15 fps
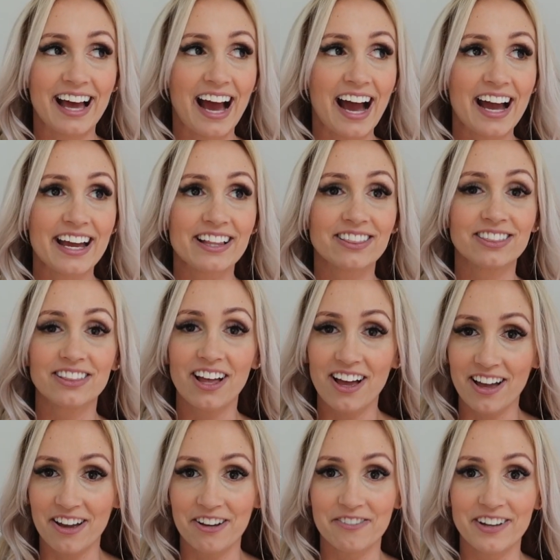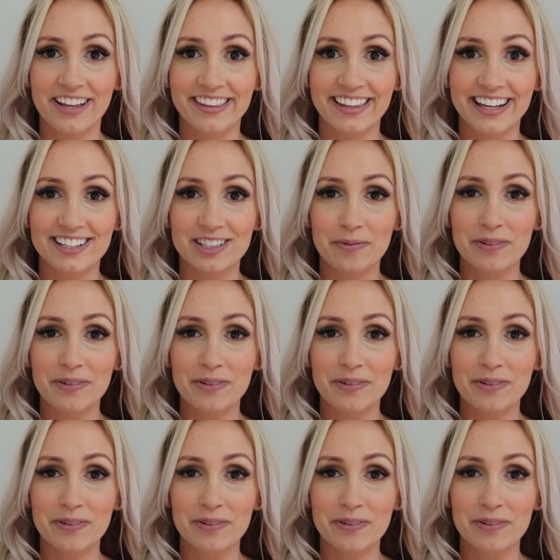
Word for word: I love that